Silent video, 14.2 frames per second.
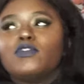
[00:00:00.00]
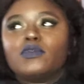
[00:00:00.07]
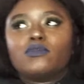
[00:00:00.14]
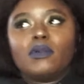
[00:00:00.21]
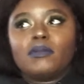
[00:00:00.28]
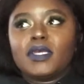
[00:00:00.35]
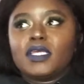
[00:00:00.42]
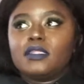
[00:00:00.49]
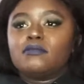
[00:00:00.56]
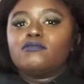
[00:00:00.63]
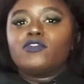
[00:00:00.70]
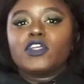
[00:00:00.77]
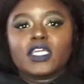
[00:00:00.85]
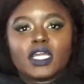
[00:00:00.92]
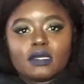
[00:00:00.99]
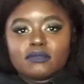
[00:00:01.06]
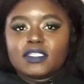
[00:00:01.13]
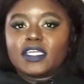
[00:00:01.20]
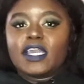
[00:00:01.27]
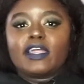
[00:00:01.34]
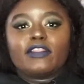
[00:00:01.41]
when women really come
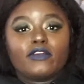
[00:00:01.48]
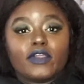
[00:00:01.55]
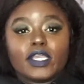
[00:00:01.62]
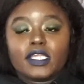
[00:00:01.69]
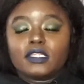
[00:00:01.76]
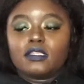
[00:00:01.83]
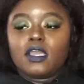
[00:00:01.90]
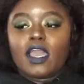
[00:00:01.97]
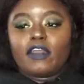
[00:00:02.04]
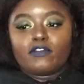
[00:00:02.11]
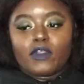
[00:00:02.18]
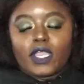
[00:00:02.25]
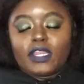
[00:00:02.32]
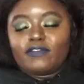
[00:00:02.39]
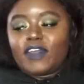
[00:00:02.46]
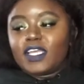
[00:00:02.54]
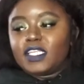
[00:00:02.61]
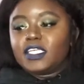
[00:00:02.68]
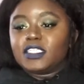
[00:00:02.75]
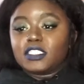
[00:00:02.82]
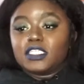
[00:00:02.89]
together and have creative
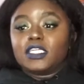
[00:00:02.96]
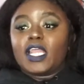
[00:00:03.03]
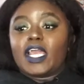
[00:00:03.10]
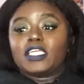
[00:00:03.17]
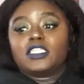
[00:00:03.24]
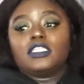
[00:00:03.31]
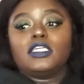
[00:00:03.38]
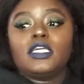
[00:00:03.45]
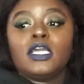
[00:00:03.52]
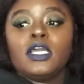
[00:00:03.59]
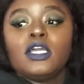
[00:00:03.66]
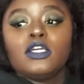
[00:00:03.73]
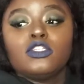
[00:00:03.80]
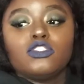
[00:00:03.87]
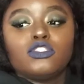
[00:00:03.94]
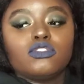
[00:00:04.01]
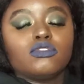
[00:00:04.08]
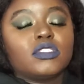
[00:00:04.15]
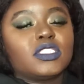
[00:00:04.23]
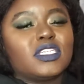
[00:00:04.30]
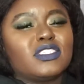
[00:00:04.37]
ideas and actually
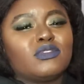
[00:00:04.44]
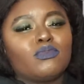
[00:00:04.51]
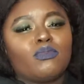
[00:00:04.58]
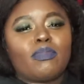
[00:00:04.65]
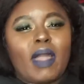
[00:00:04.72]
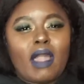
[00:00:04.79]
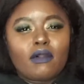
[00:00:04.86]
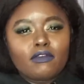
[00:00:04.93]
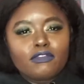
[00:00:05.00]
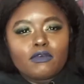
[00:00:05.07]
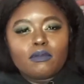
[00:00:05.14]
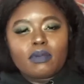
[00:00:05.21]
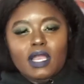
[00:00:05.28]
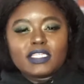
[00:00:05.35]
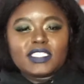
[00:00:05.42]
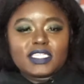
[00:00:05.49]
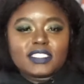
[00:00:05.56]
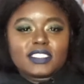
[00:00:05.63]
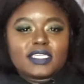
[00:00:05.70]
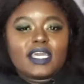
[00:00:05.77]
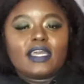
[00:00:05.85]
do such powerful
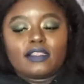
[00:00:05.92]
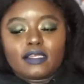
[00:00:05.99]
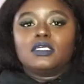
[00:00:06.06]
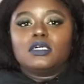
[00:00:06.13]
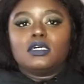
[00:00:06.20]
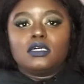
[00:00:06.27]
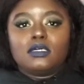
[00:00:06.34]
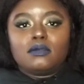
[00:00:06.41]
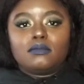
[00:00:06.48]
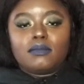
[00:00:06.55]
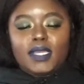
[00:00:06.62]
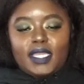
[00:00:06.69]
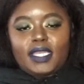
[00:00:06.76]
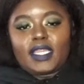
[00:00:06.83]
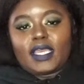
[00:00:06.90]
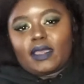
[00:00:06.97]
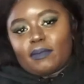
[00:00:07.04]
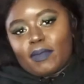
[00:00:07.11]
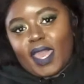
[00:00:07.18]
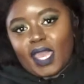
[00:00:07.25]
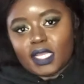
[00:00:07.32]
projects together to make an
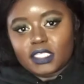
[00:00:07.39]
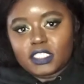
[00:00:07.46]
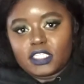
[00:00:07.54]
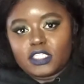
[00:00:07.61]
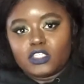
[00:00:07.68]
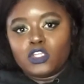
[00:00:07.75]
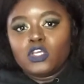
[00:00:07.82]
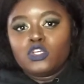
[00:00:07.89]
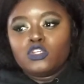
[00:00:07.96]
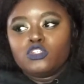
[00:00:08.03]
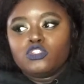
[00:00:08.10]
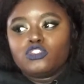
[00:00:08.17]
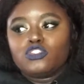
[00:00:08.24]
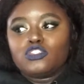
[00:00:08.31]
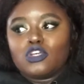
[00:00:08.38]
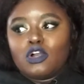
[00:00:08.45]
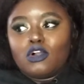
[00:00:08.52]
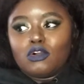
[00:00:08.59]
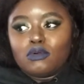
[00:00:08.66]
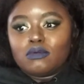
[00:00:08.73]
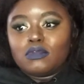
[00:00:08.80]
impact and
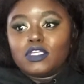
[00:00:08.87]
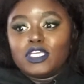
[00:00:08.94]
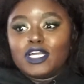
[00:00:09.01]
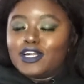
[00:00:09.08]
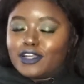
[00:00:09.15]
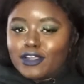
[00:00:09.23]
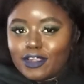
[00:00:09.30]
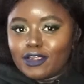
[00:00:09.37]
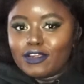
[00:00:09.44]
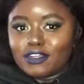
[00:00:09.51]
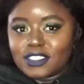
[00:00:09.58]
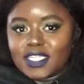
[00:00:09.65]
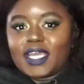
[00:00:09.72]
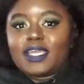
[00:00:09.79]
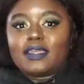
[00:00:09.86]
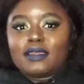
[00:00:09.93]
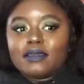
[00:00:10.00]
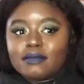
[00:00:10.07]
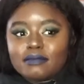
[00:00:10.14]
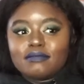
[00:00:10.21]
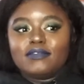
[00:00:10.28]
show young girls,
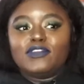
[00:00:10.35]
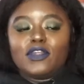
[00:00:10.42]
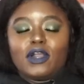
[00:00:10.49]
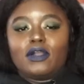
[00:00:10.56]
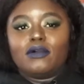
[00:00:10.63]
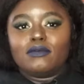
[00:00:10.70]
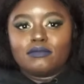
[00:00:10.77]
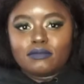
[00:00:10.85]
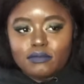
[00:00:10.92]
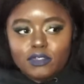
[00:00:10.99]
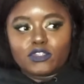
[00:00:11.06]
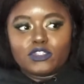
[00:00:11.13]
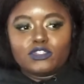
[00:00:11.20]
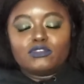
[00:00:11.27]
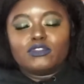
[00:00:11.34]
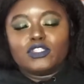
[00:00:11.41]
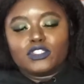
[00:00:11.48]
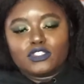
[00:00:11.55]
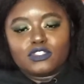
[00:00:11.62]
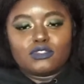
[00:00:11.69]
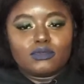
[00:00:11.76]
like, you know, you can do
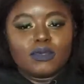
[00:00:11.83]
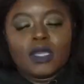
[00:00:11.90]
this too.